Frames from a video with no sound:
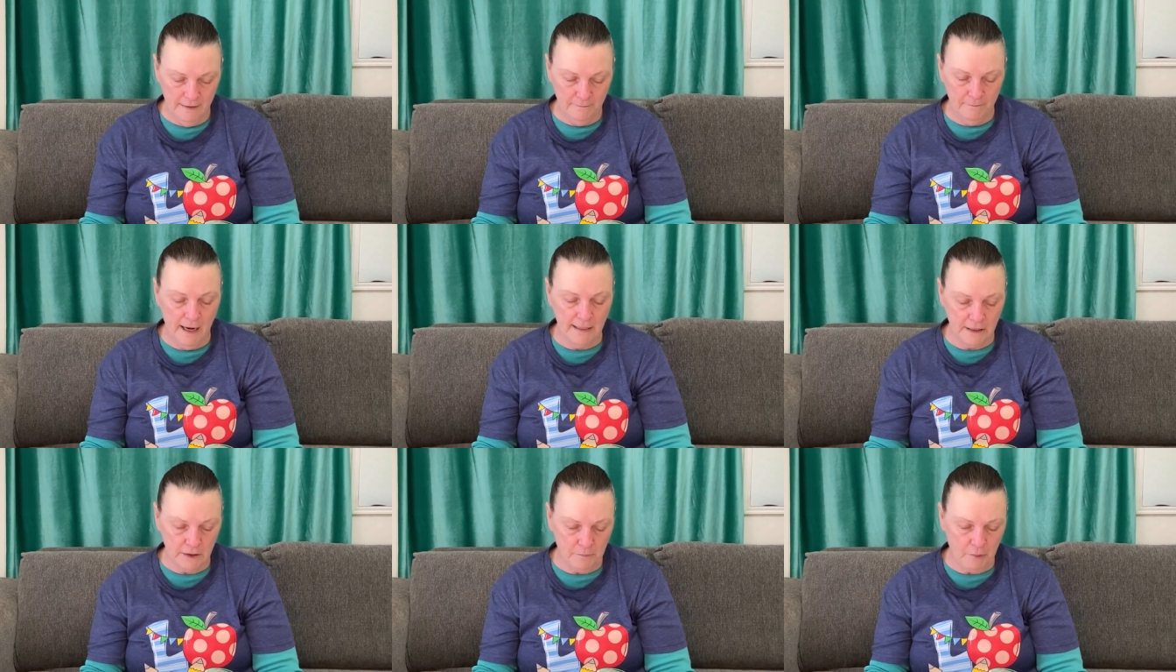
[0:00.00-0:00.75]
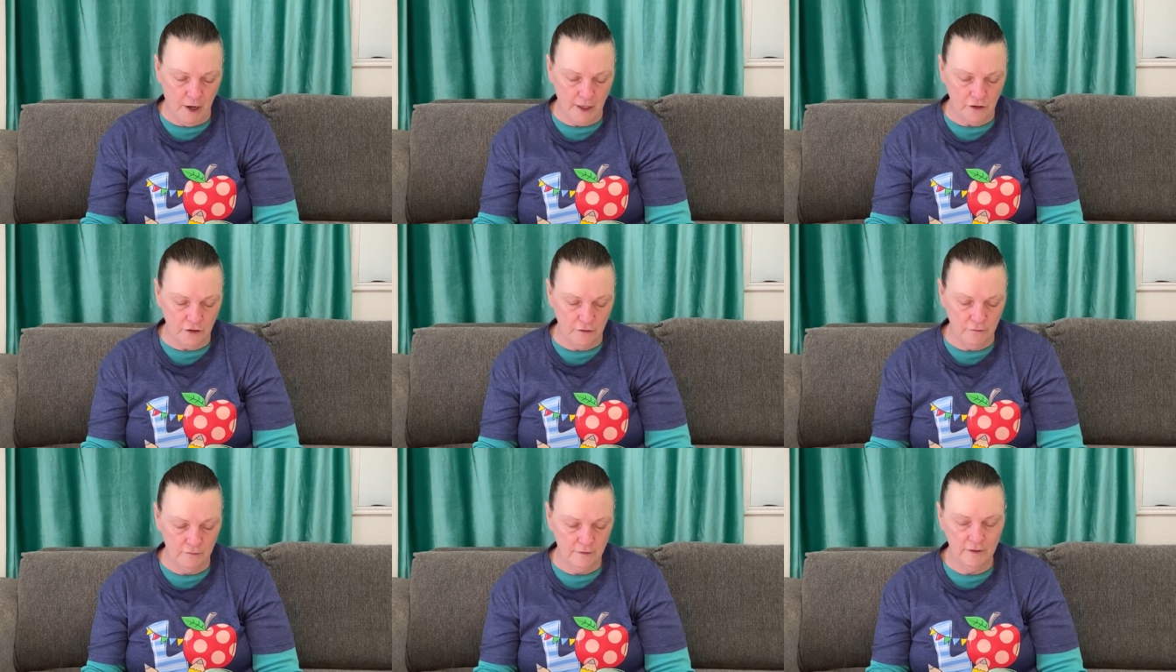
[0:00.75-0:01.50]
Might surprise
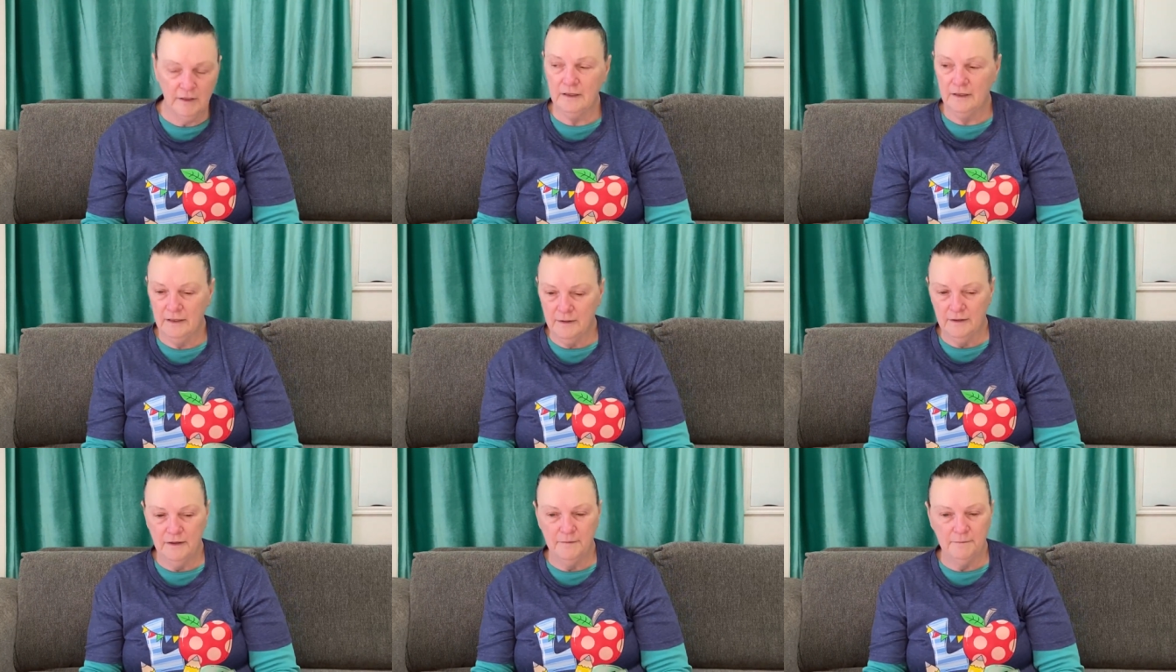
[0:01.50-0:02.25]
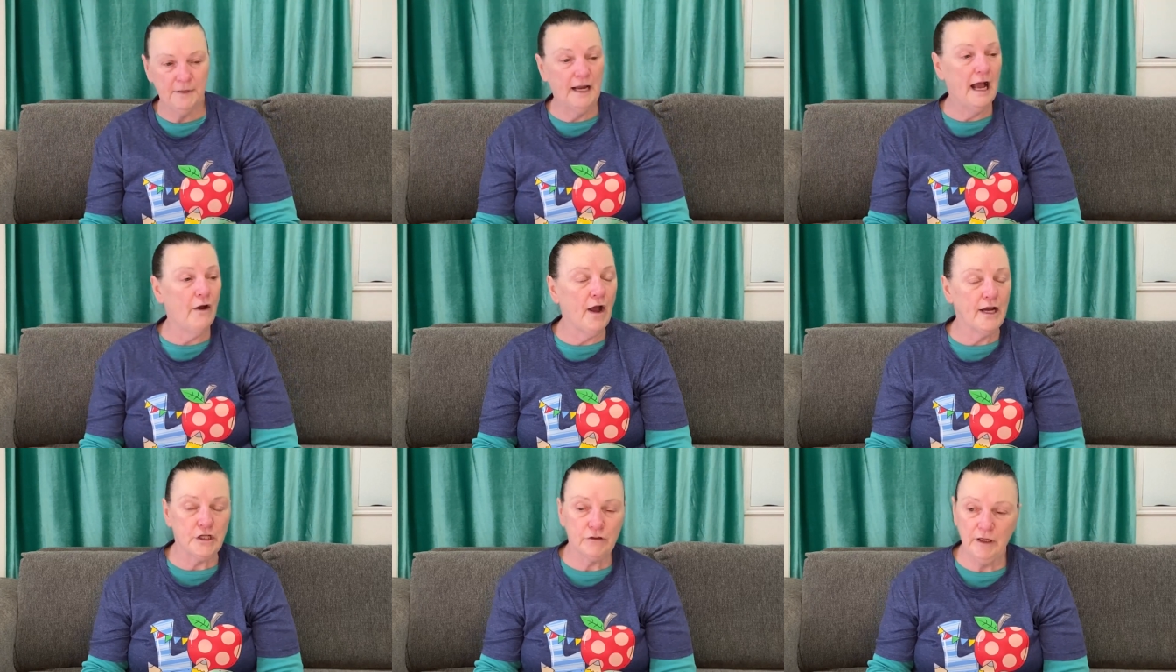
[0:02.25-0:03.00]
you, but how
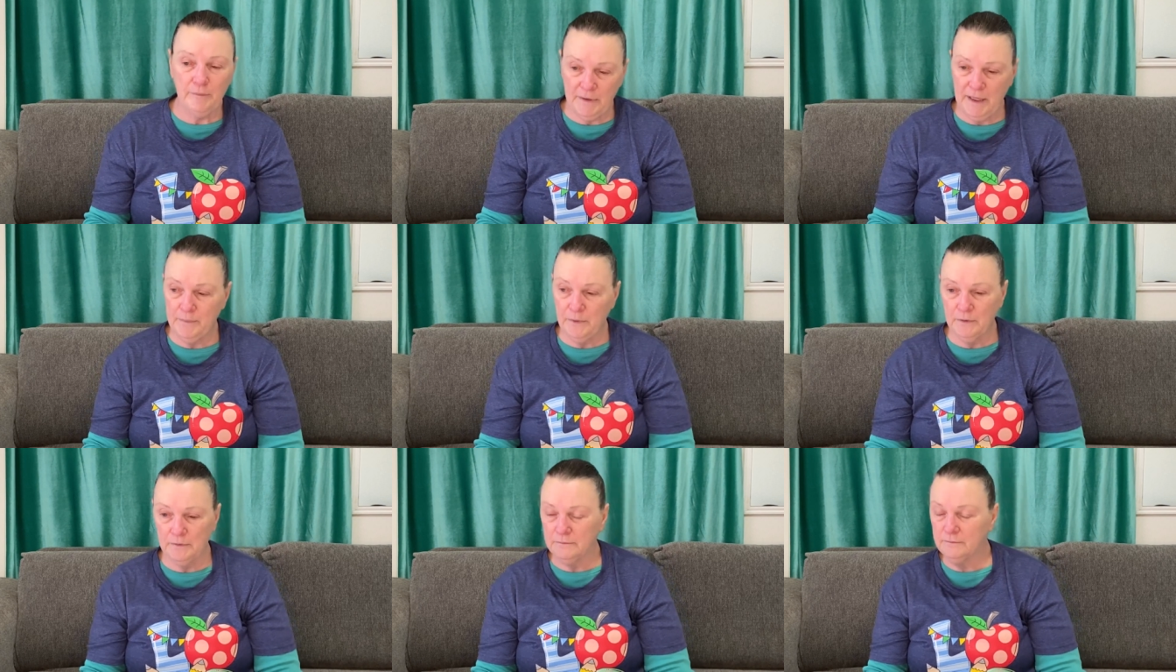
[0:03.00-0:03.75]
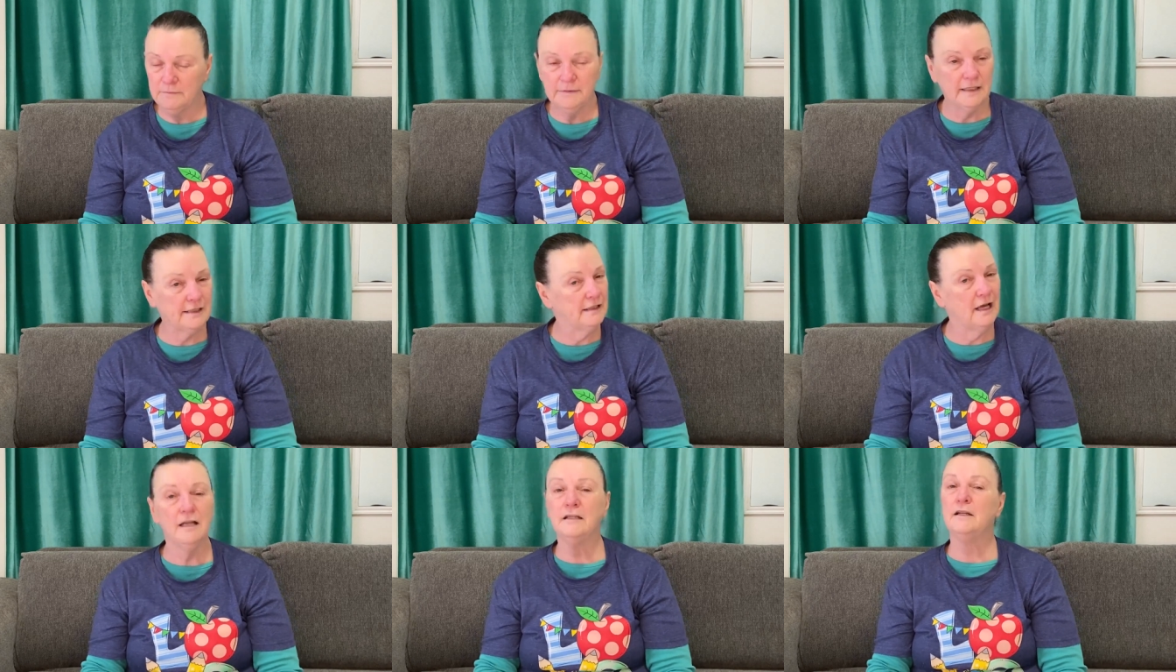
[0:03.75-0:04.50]
I treat people does
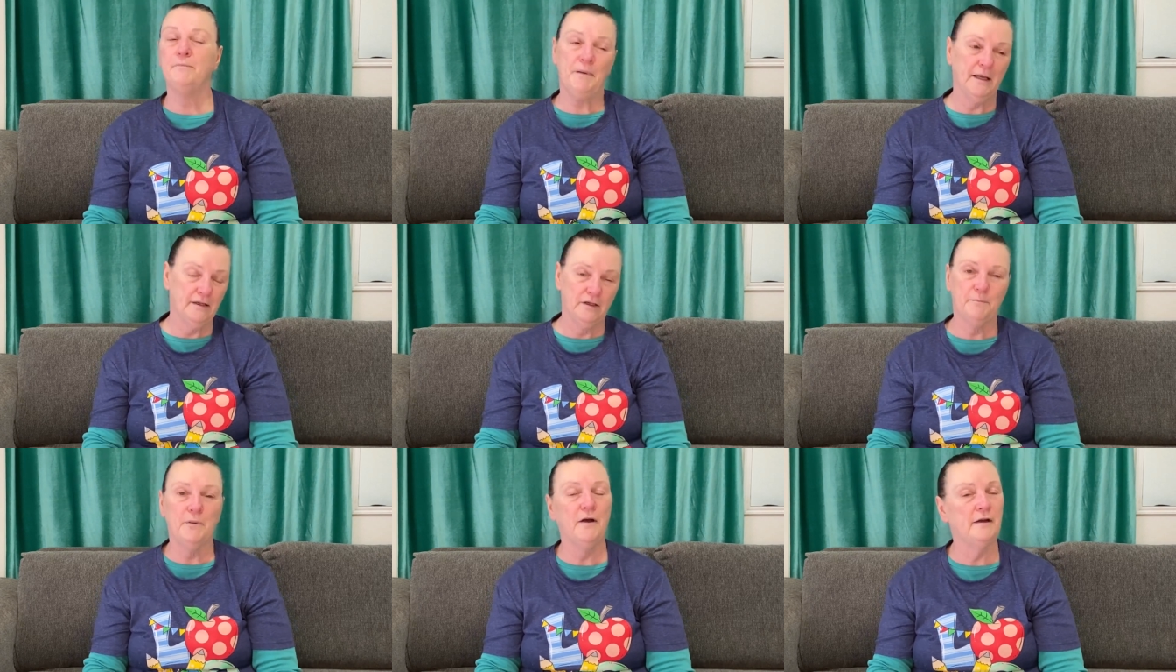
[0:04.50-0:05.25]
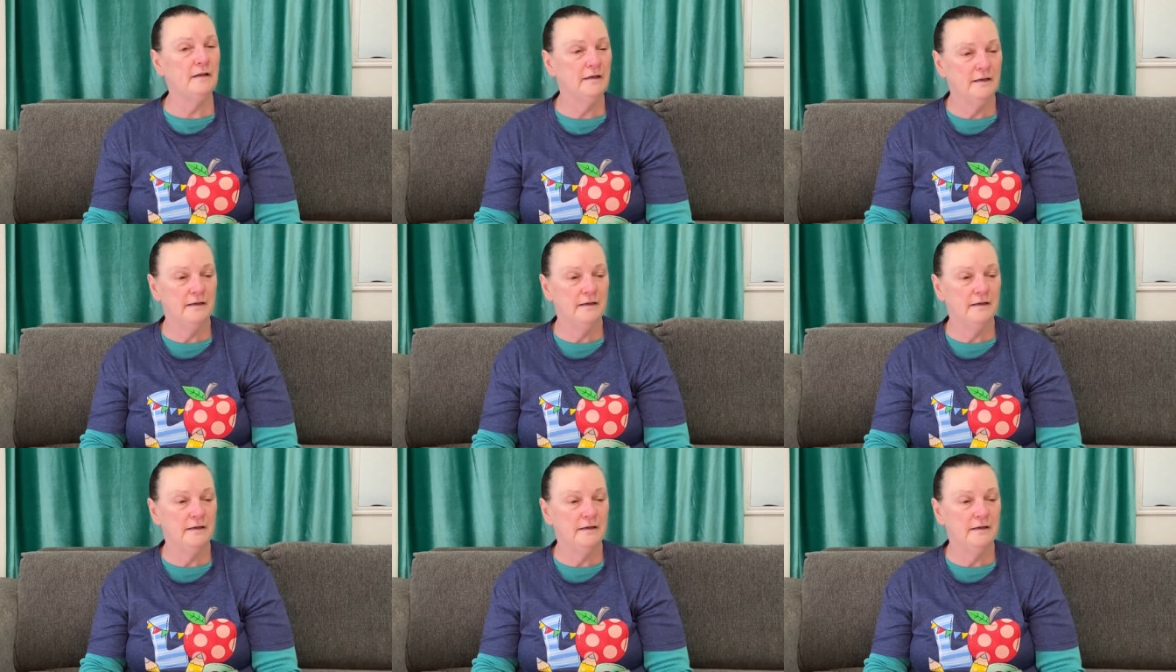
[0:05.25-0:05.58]
not depend upon